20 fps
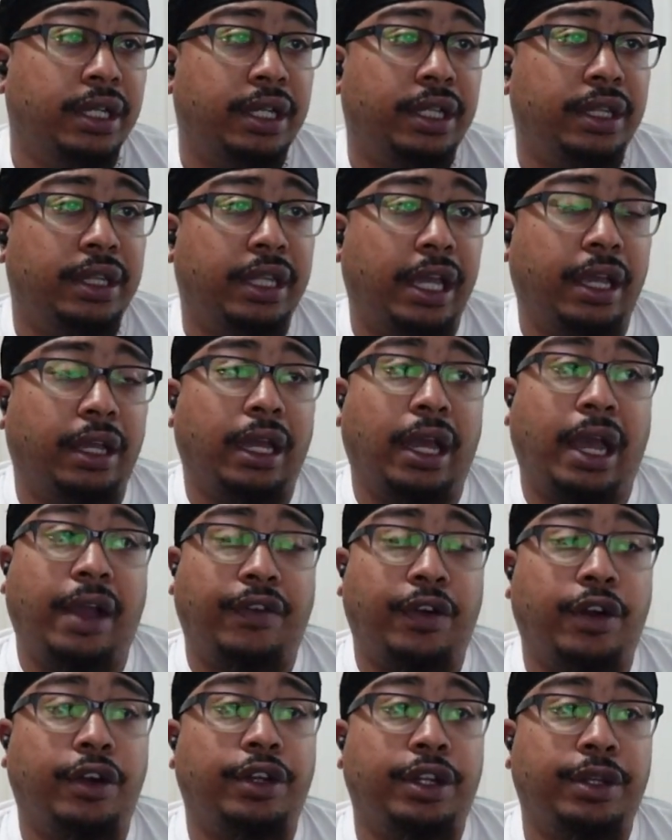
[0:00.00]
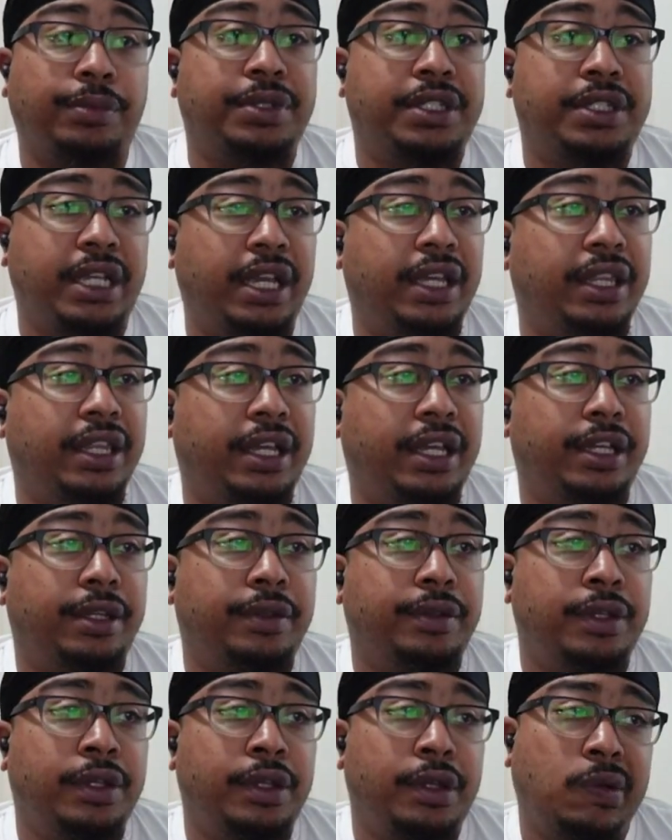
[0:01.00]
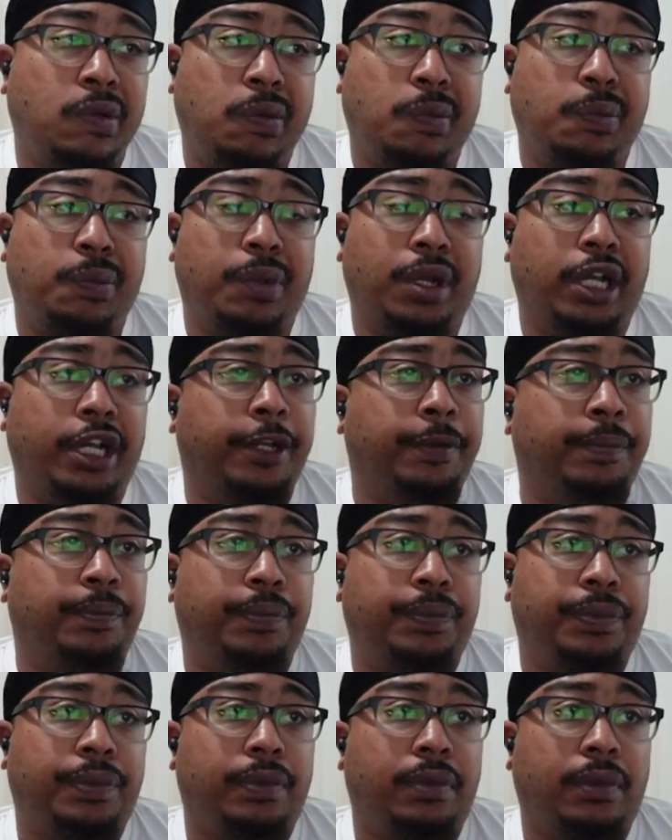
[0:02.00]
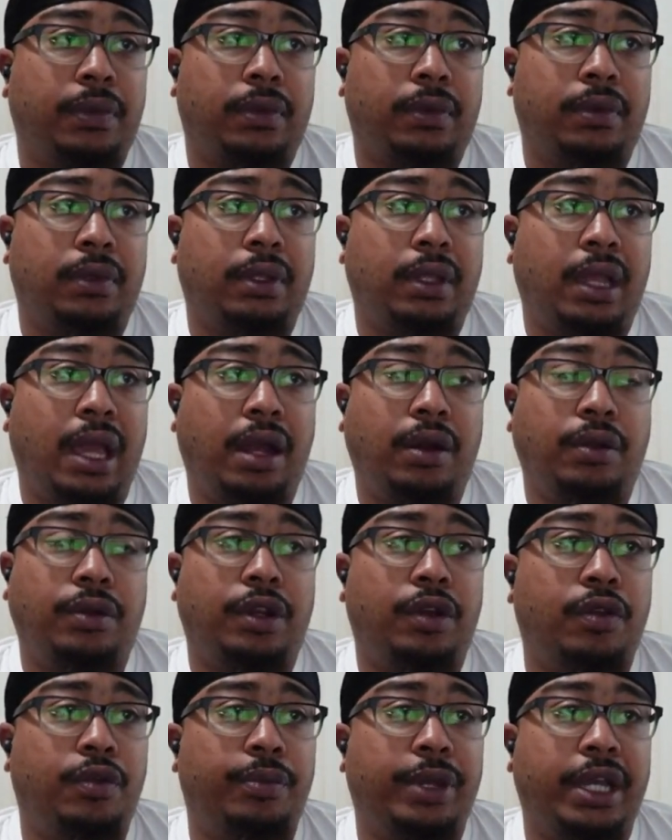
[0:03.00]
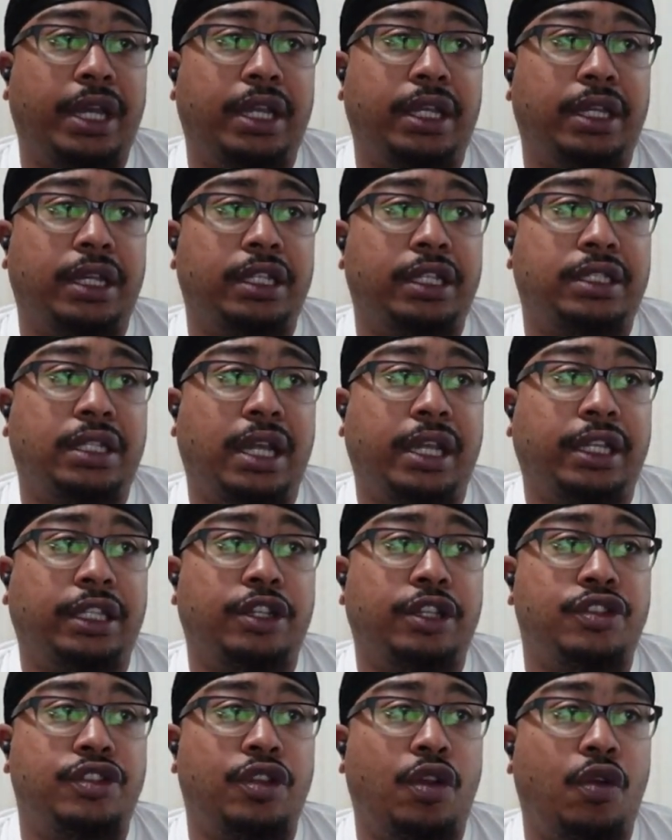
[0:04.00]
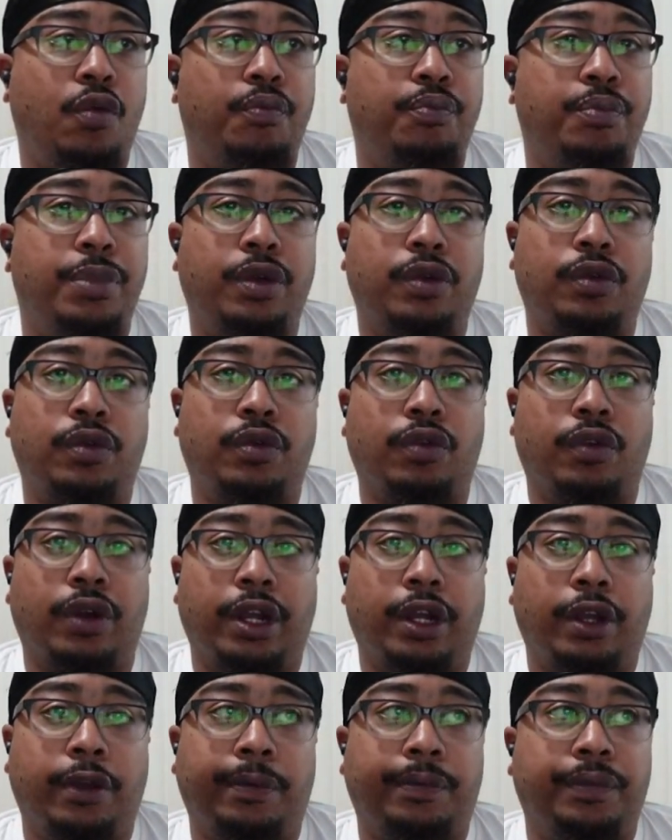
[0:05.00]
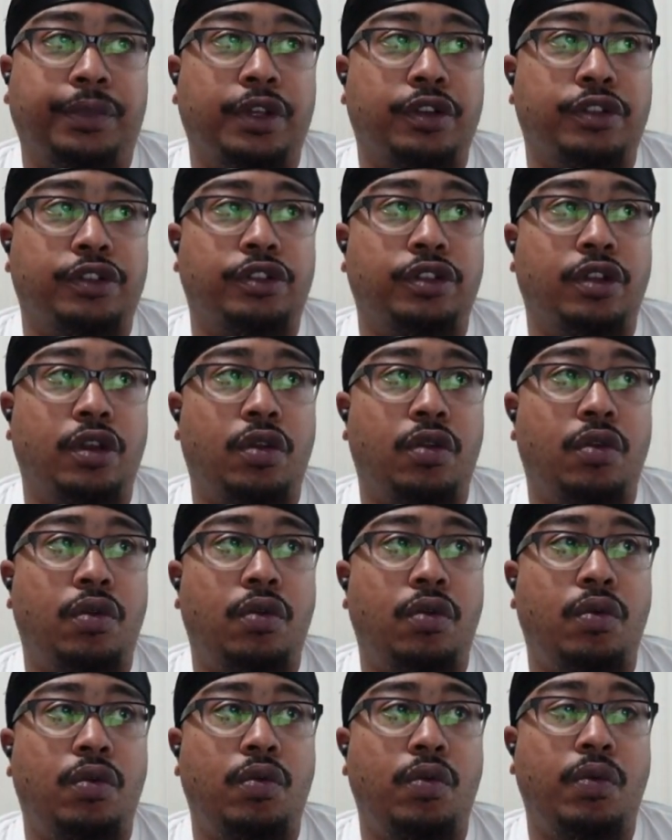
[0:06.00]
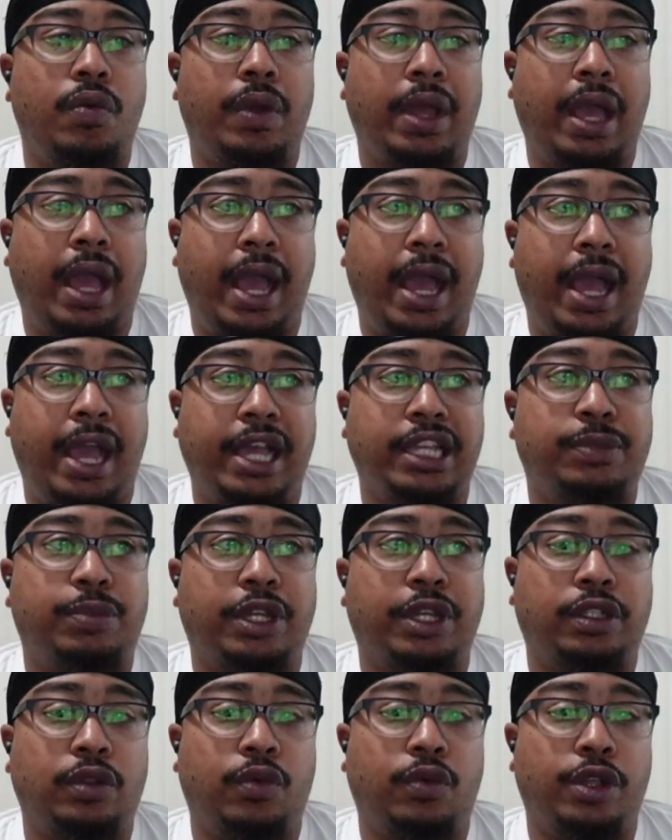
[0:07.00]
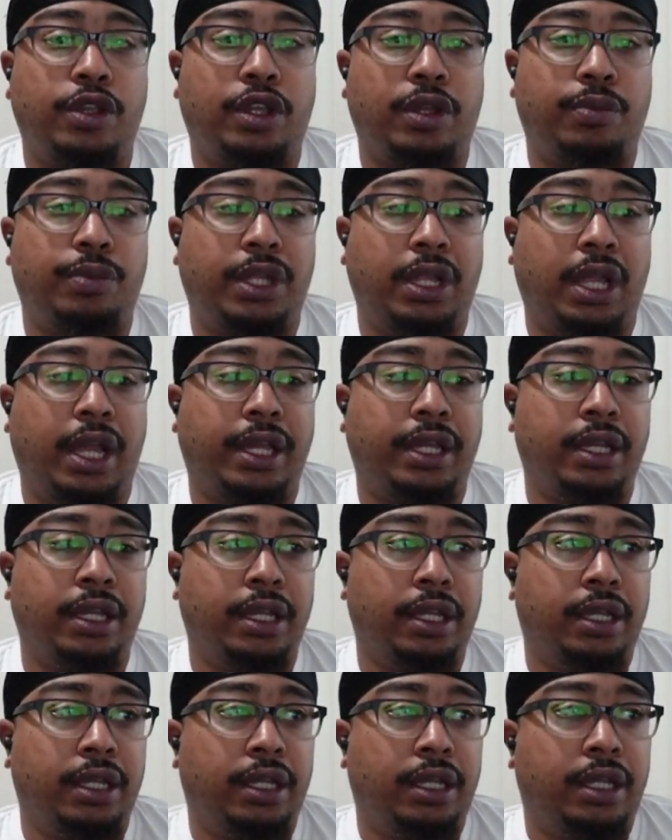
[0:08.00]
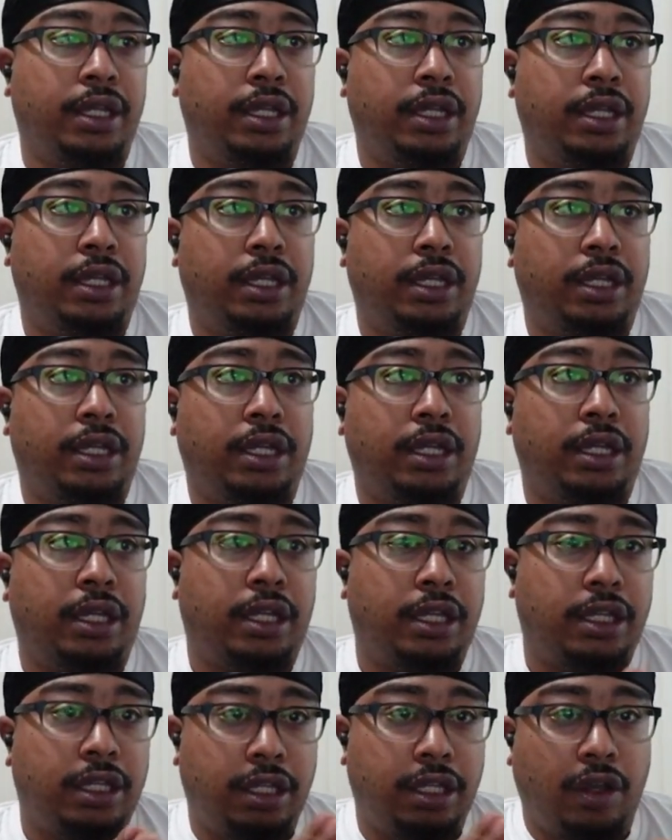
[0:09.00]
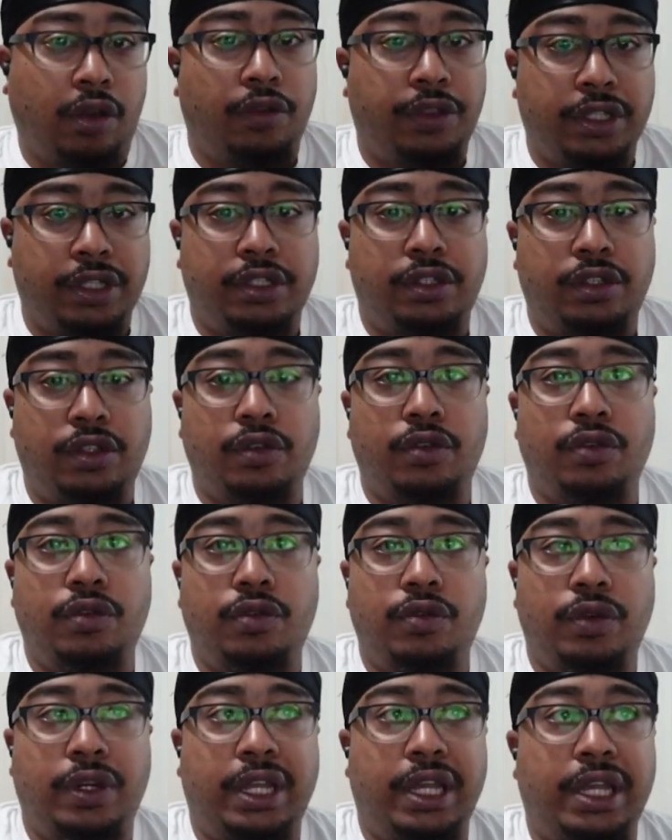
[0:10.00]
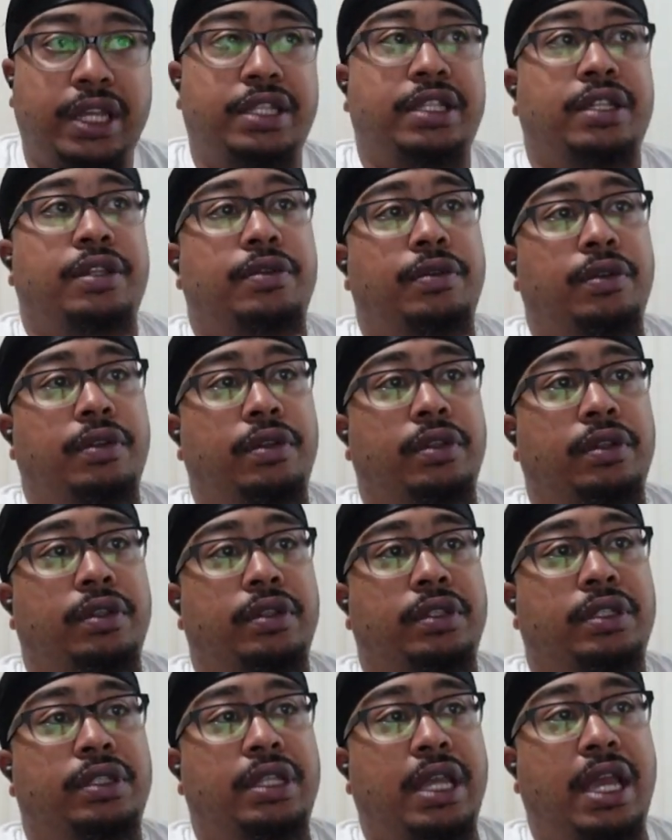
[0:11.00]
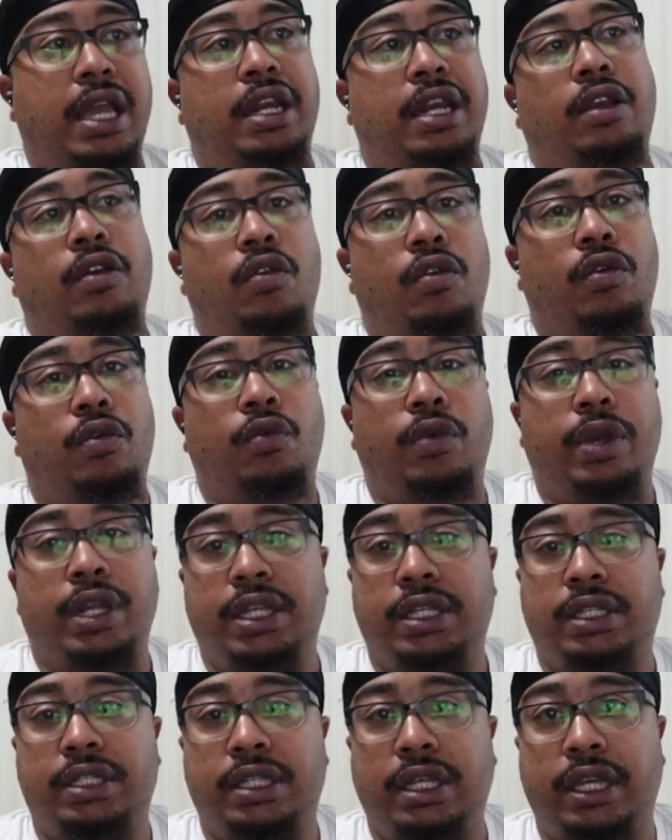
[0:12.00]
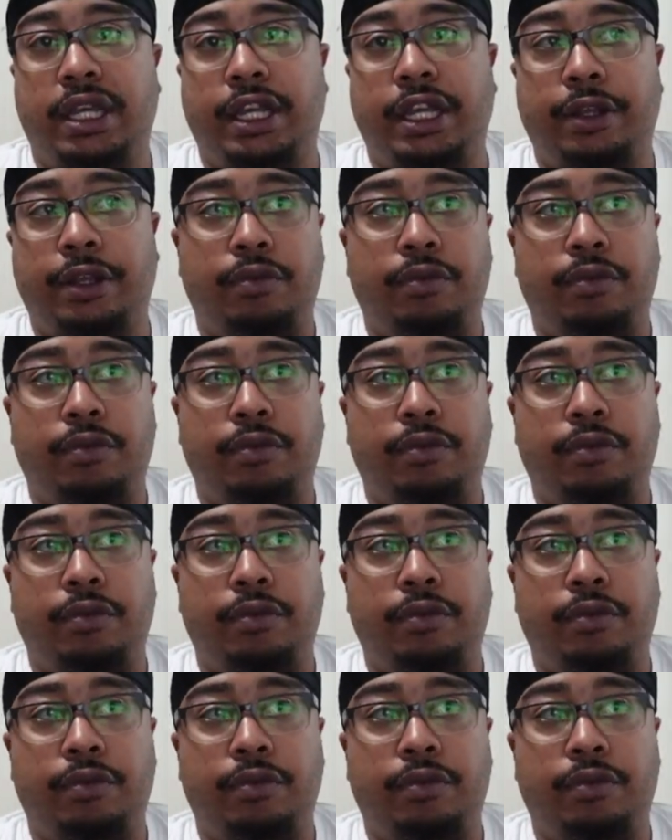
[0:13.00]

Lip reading: I've heard them say that. But I don't know, man. It's like there's no middle ground. There's no aspect to where you could be like, yo, this dude isn't standing on what he said.